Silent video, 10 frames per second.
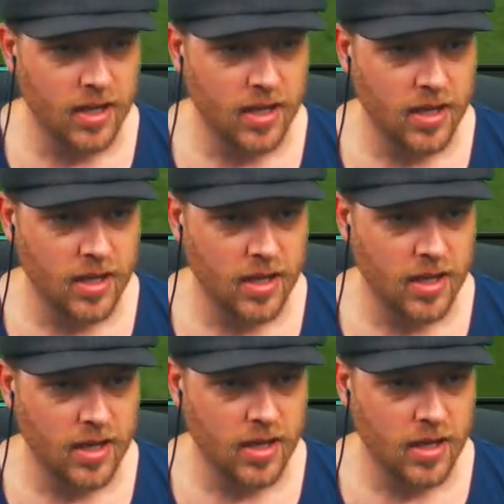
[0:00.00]

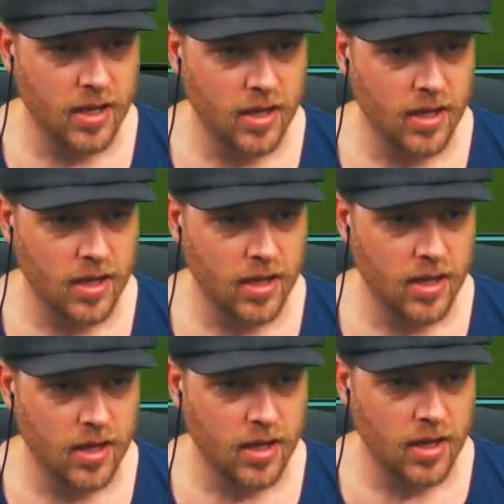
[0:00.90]

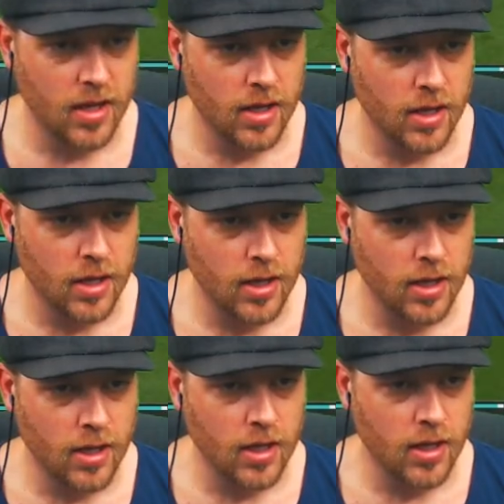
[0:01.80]

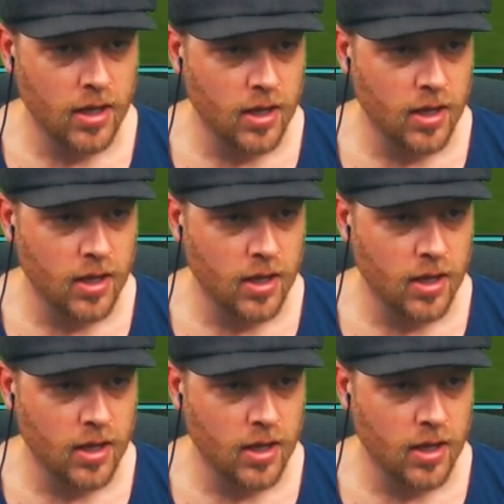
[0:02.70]
No one is speaking in this clip.